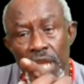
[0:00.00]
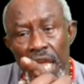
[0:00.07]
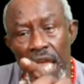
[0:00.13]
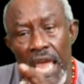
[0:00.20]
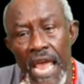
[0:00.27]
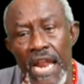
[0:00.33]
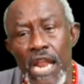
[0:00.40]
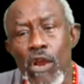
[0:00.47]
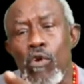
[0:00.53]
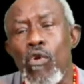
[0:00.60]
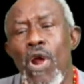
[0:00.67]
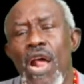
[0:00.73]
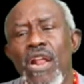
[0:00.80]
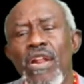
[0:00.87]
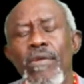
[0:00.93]
Ellen
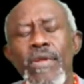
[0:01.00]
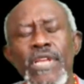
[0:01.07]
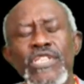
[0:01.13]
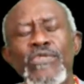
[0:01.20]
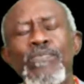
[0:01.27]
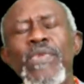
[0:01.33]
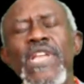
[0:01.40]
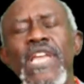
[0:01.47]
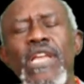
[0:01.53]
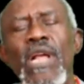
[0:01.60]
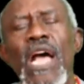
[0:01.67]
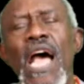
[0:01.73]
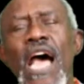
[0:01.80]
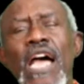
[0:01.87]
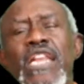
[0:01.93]
Cochran explained
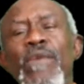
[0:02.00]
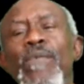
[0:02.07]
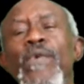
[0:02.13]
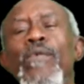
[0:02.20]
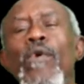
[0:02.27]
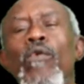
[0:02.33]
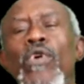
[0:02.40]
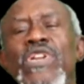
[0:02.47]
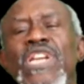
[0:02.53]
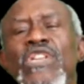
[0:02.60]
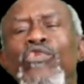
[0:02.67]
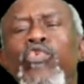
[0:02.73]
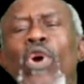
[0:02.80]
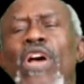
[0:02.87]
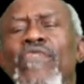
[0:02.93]
how the people wanted
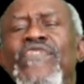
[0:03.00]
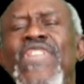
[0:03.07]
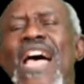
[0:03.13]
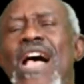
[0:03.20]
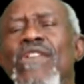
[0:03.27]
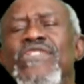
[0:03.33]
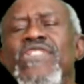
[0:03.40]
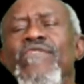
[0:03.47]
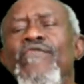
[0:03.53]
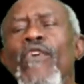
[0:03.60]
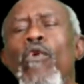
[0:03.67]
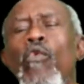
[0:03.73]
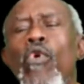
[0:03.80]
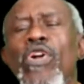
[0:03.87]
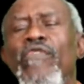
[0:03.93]
$12,000
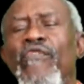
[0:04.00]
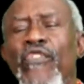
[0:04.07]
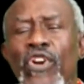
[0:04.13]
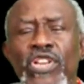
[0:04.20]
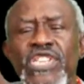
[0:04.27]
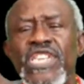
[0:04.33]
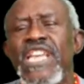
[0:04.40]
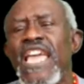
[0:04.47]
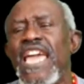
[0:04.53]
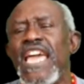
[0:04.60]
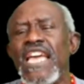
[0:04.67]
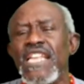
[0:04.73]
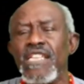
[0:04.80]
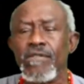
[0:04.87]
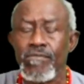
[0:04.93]
for one virgin head.